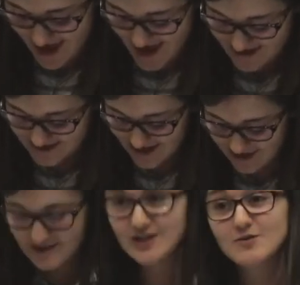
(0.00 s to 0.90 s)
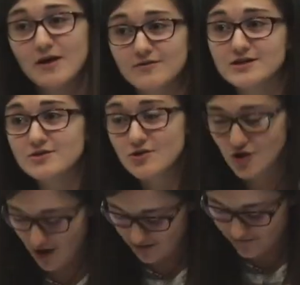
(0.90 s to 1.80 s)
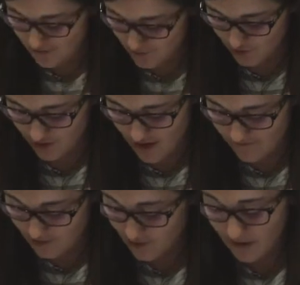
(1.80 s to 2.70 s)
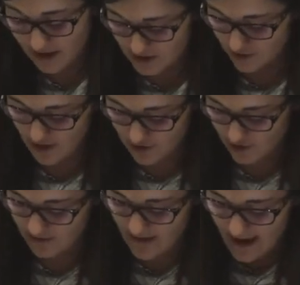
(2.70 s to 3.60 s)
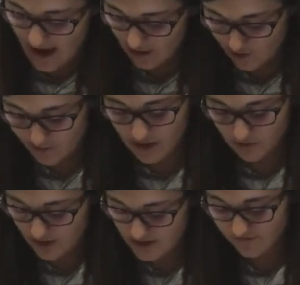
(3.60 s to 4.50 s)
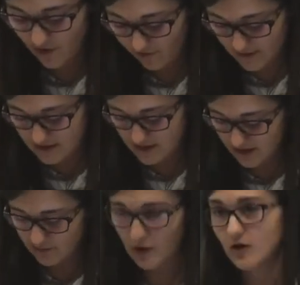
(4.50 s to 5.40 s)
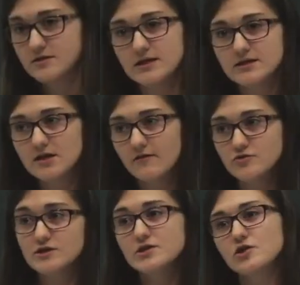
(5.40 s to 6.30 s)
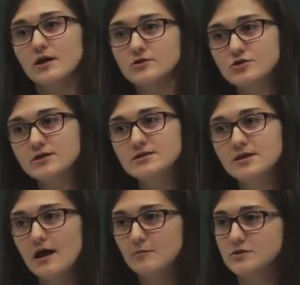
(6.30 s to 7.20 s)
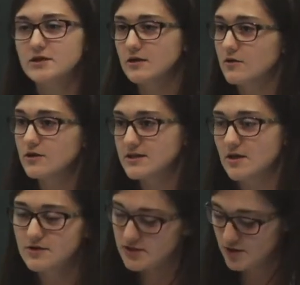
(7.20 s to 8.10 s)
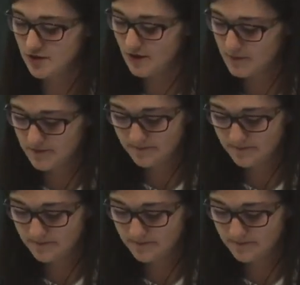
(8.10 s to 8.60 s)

and continue my research on the future of European integration and European Union's involvement in the politics of transition countries, particularly in Southeastern Europe.